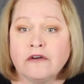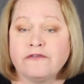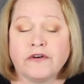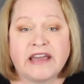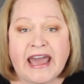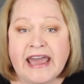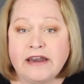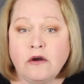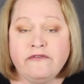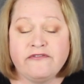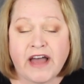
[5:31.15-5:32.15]
for gain
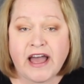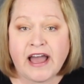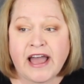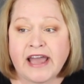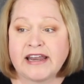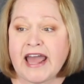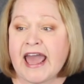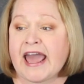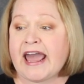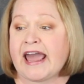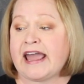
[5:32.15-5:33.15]
on Vine
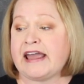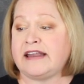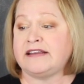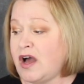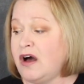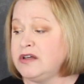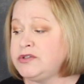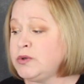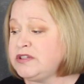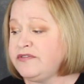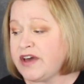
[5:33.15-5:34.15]
and all
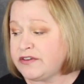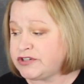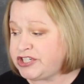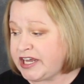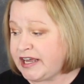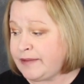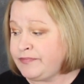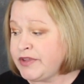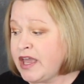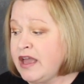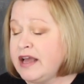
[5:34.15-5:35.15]
sorts of other shit.